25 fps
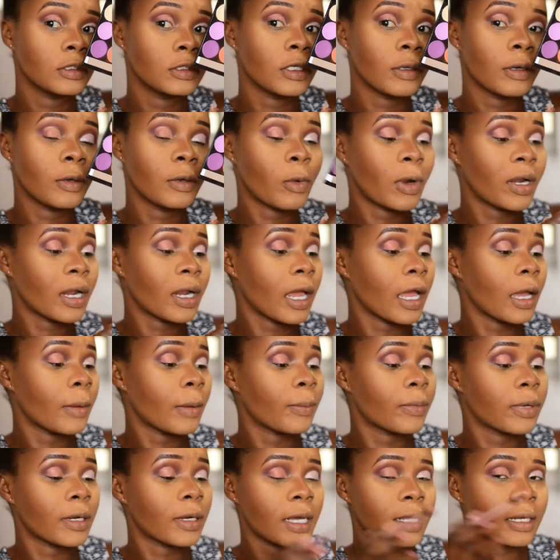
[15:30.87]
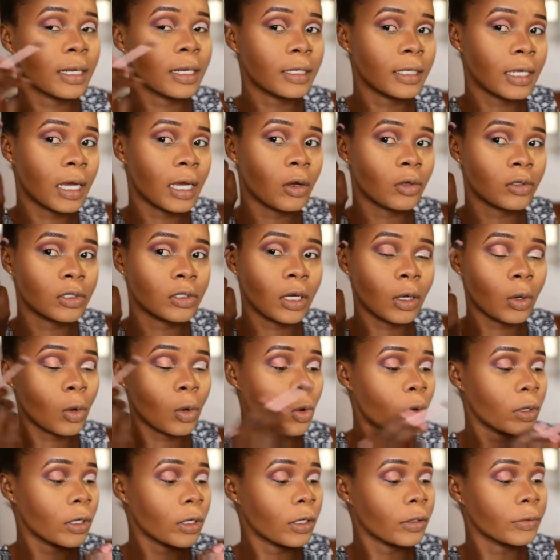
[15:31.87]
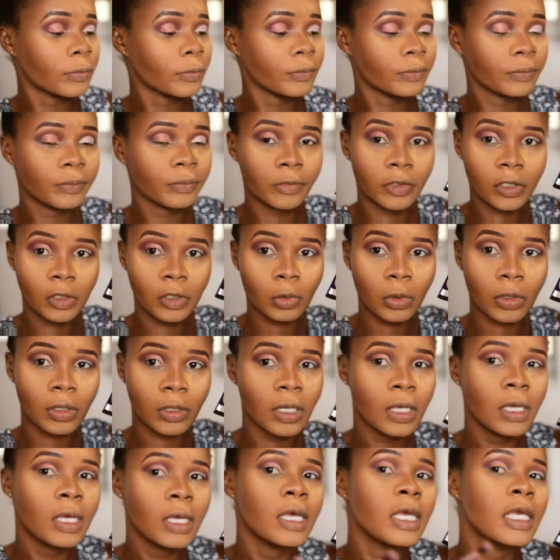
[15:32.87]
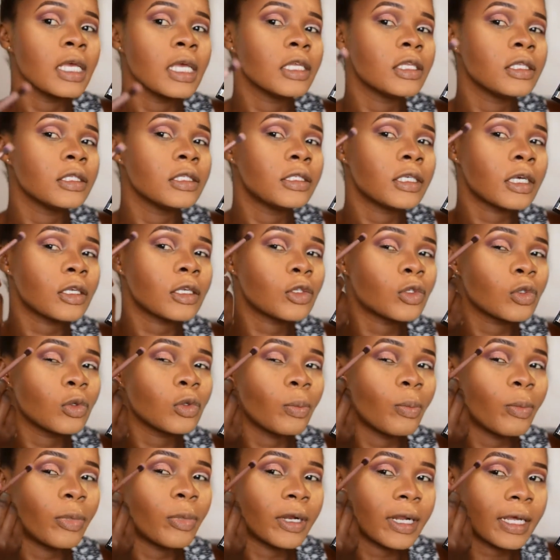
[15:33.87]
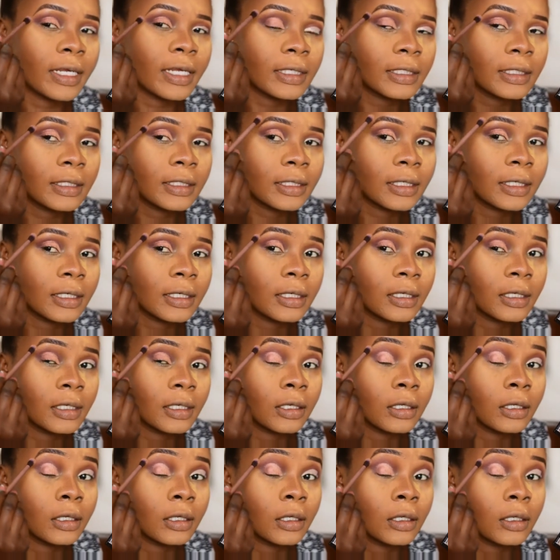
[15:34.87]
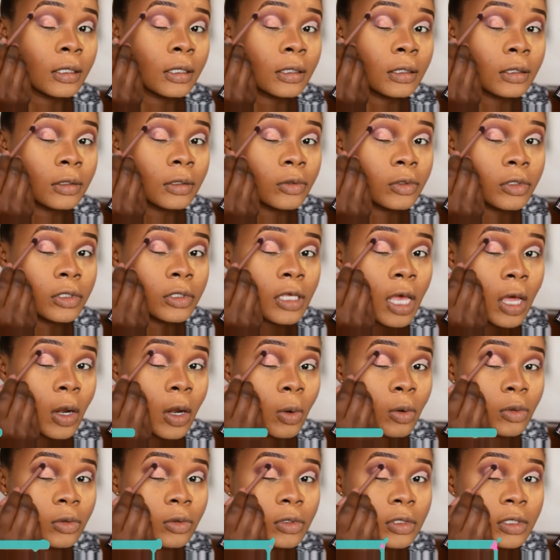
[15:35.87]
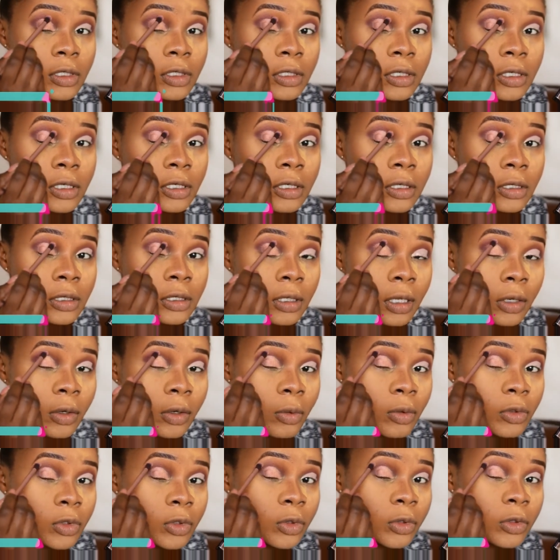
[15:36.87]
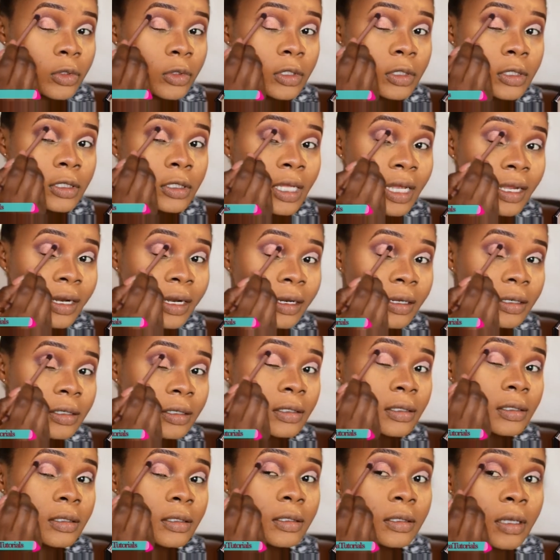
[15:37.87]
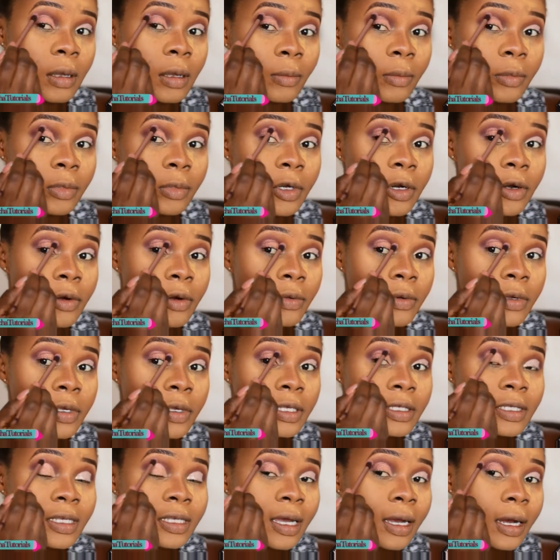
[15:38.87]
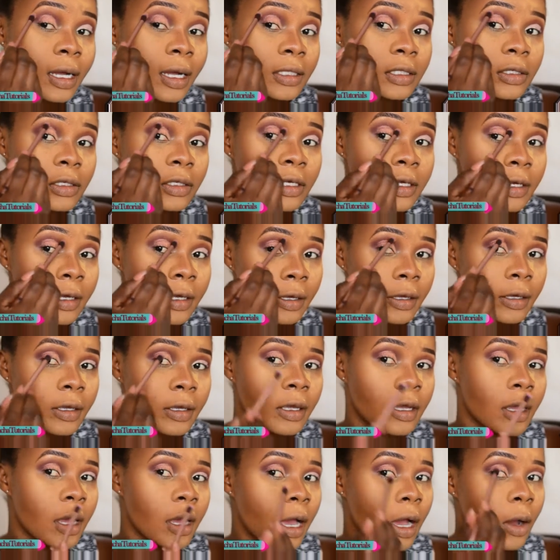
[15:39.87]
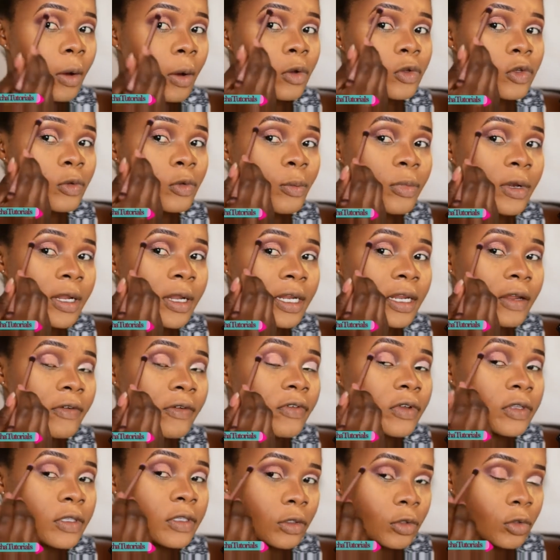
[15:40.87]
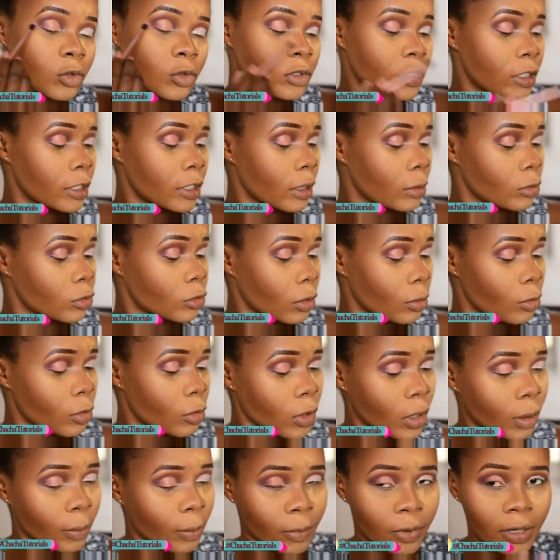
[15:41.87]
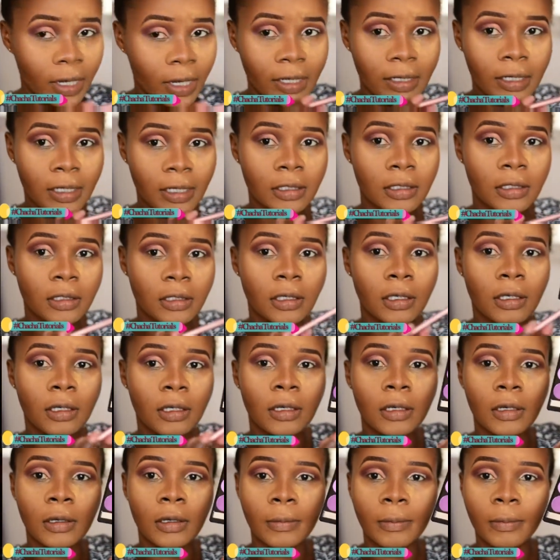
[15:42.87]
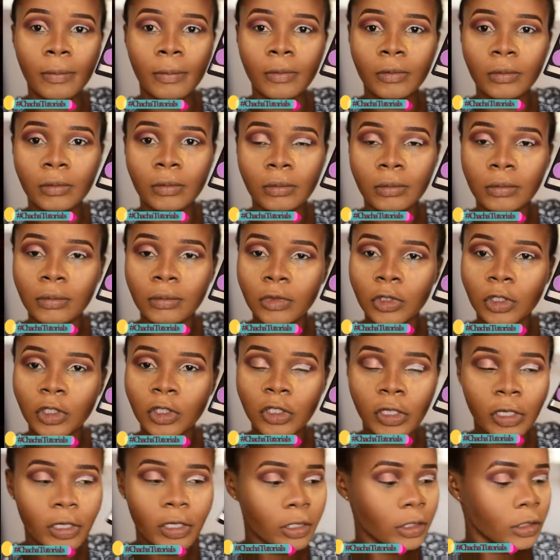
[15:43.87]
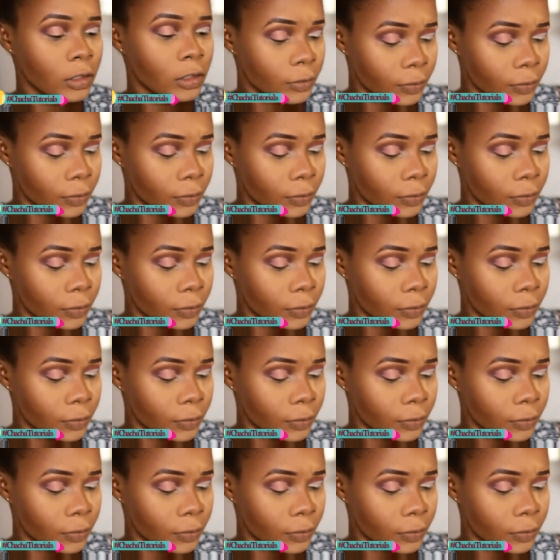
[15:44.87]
one I applied at the outer corner, this one, just to blend. You see, I don't want you to see that there is some crease cuts here. I want to blend everything together, so I'm going to apply that shade.